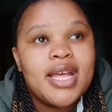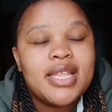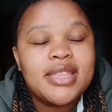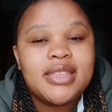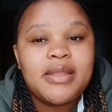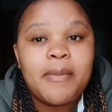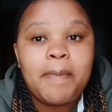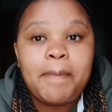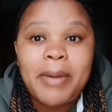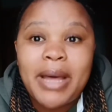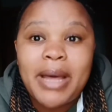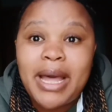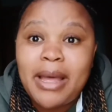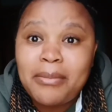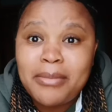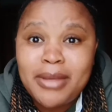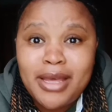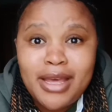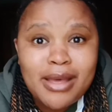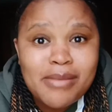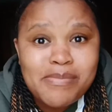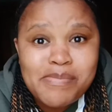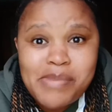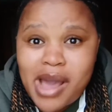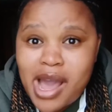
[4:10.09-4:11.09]
The
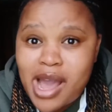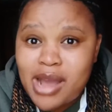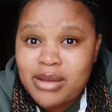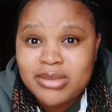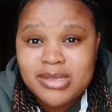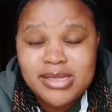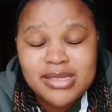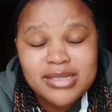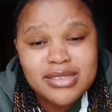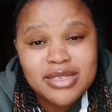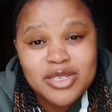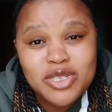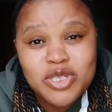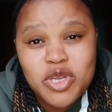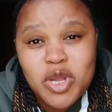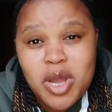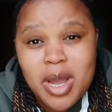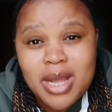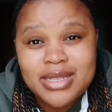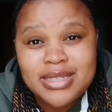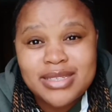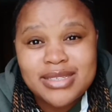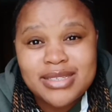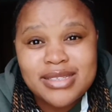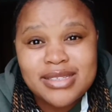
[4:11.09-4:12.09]
bummer about
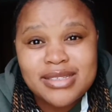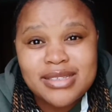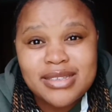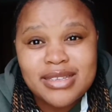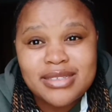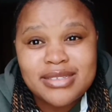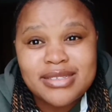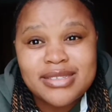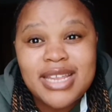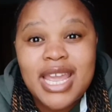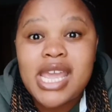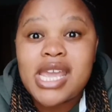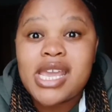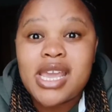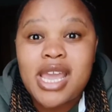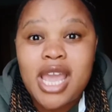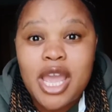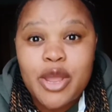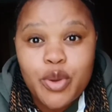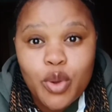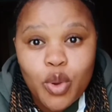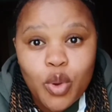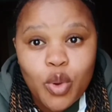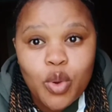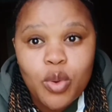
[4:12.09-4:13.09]
not staying
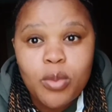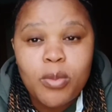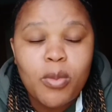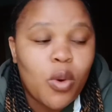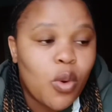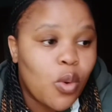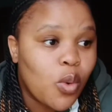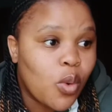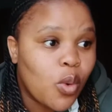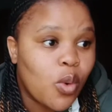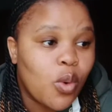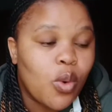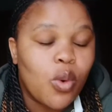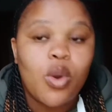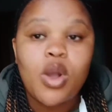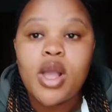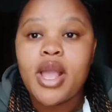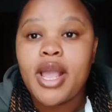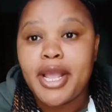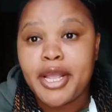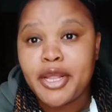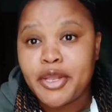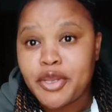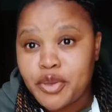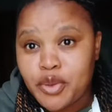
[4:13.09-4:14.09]
at home or
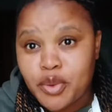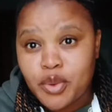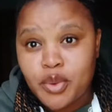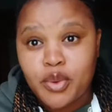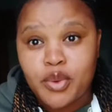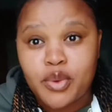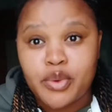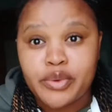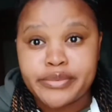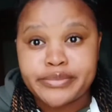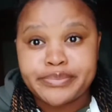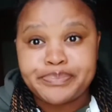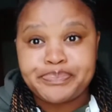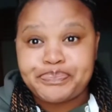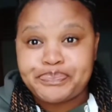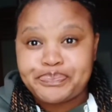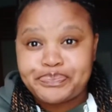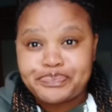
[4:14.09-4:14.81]
in your